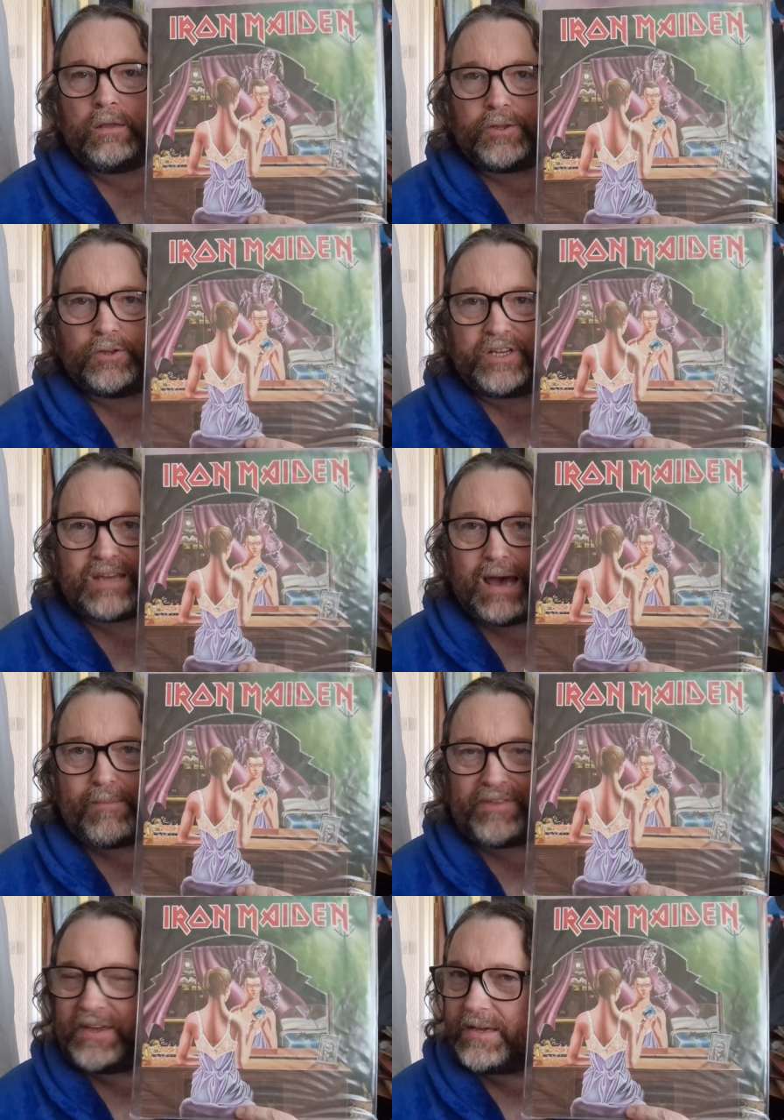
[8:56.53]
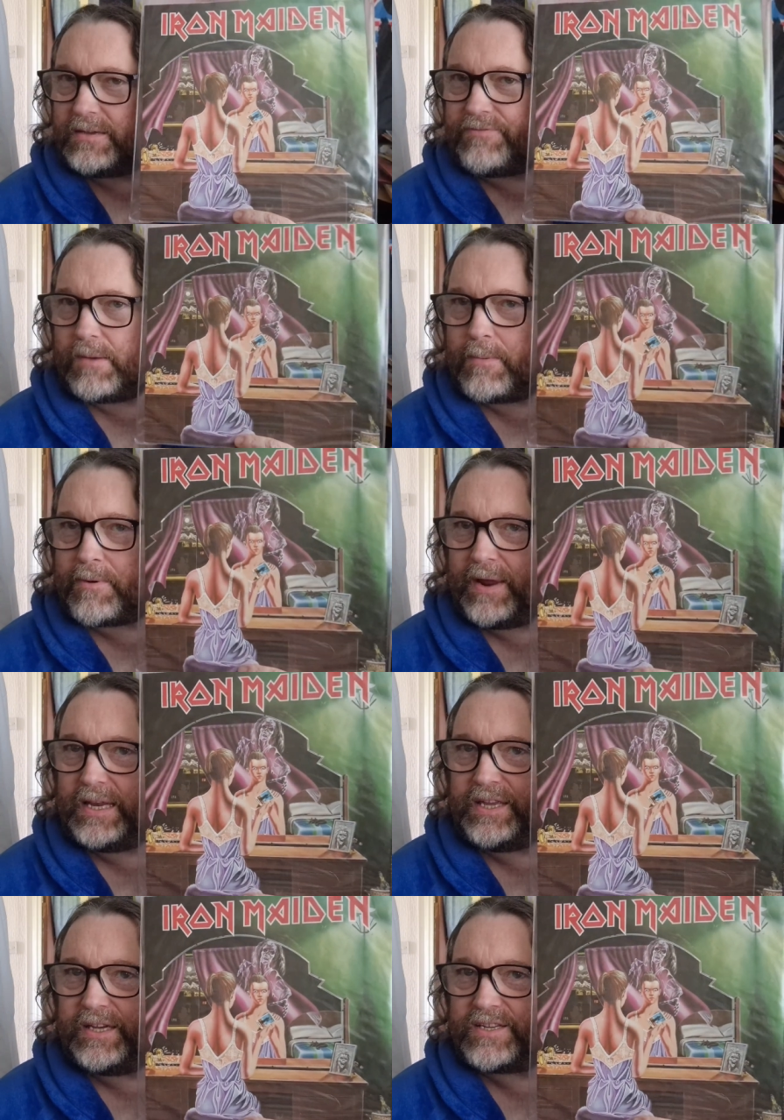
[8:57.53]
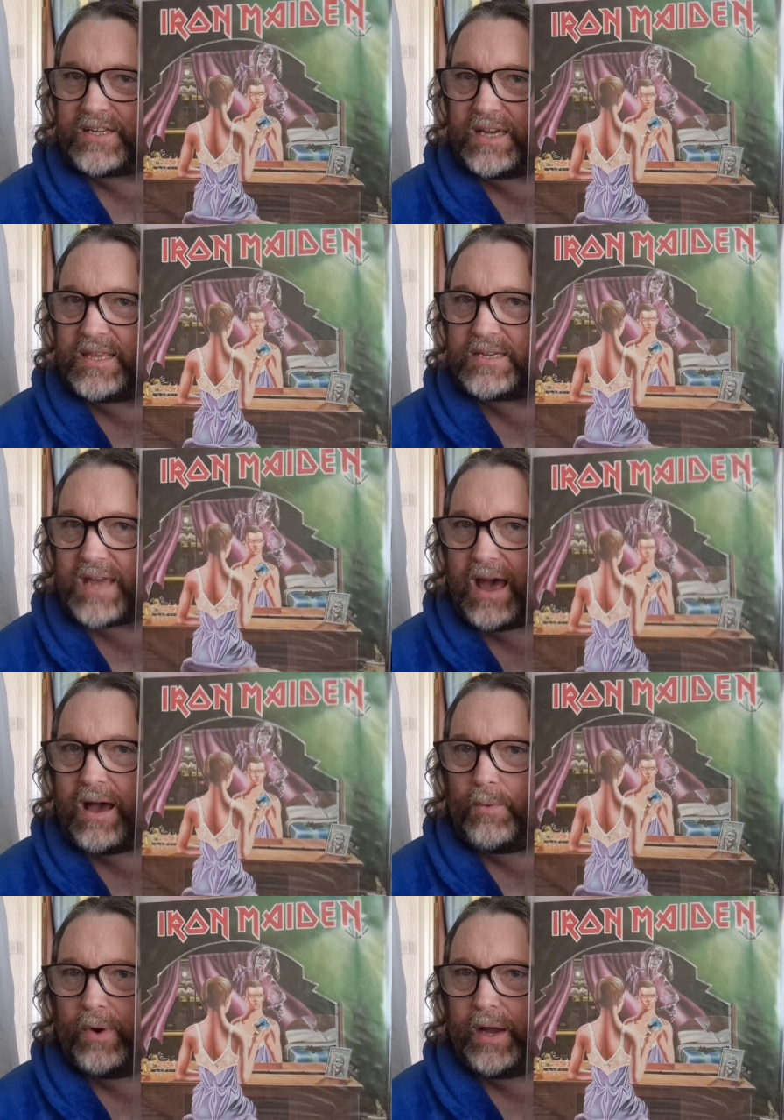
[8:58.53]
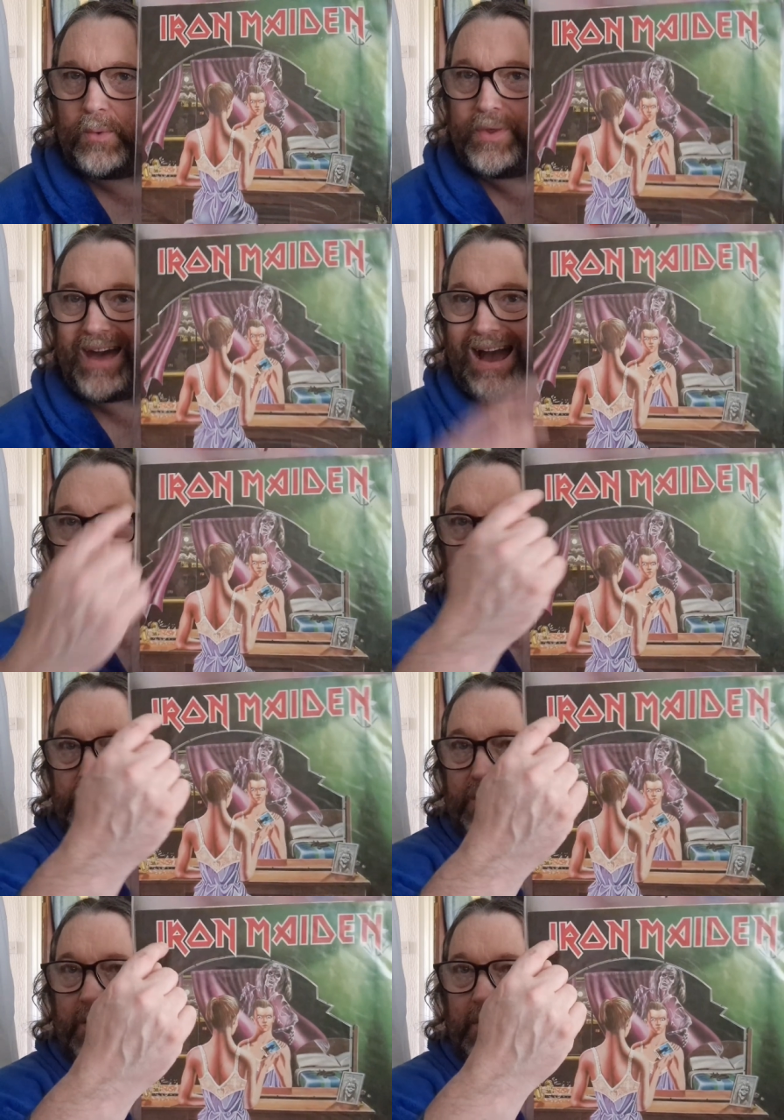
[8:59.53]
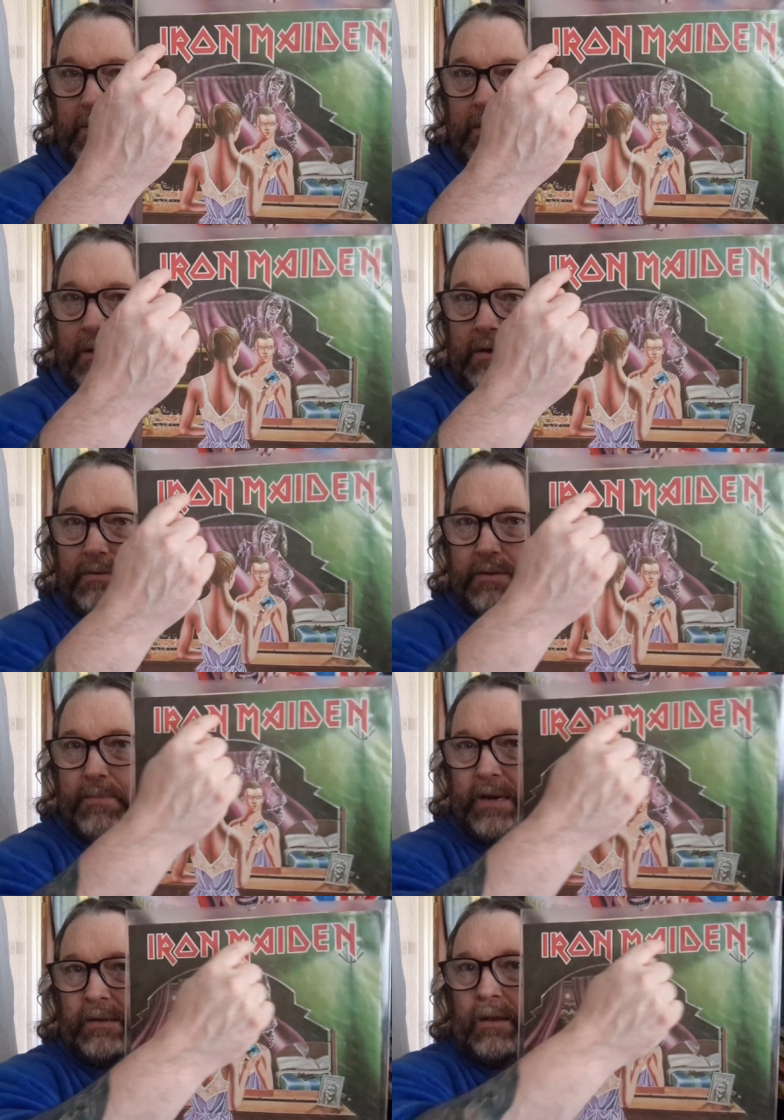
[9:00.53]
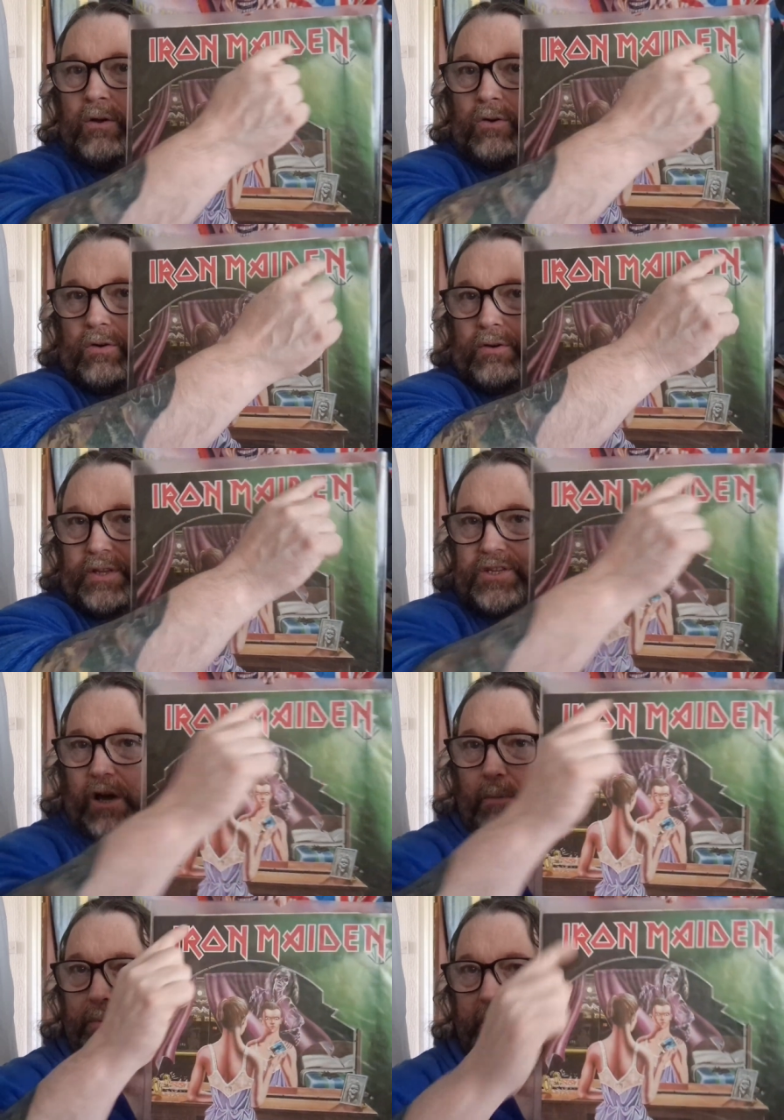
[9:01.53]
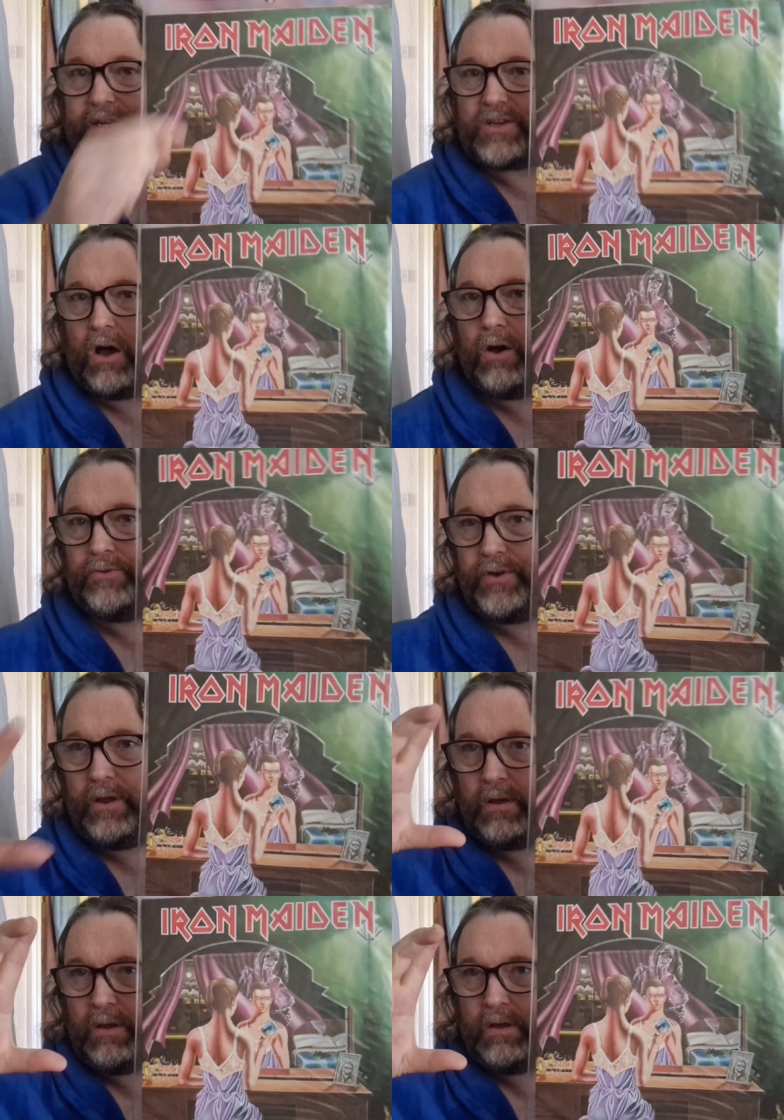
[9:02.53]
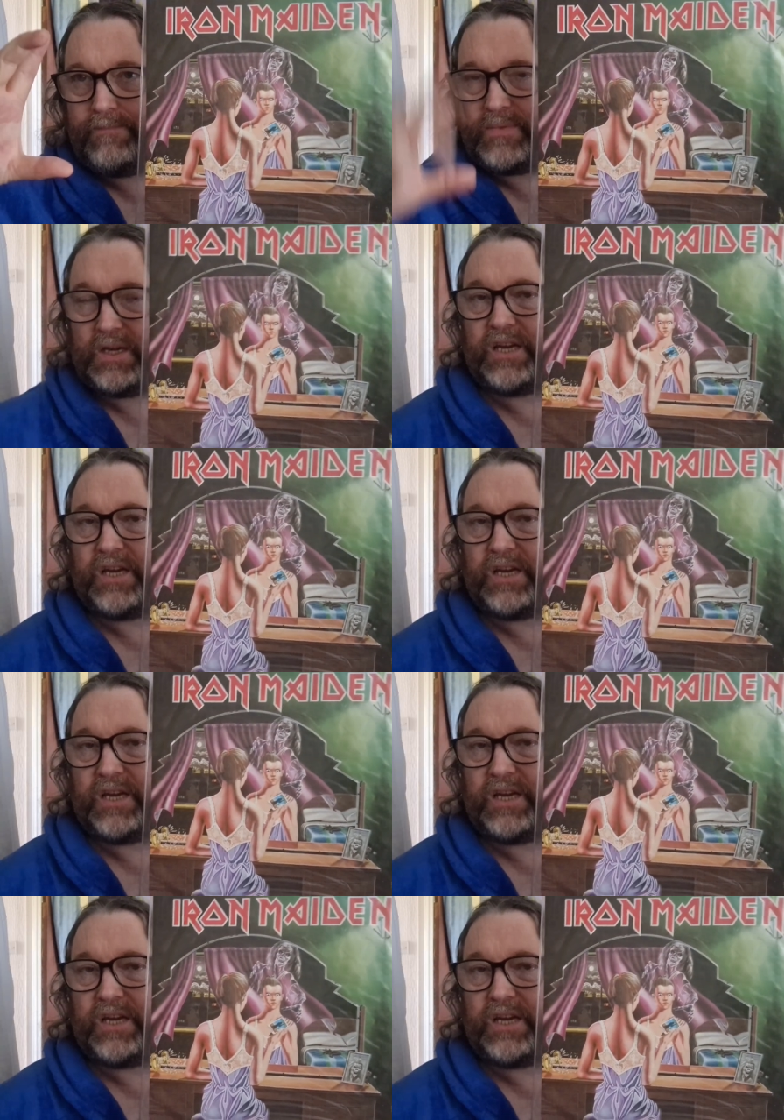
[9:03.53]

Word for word: The only time, I think, if I remember rightly, you can see this artwork without the Maiden logo at the top is on the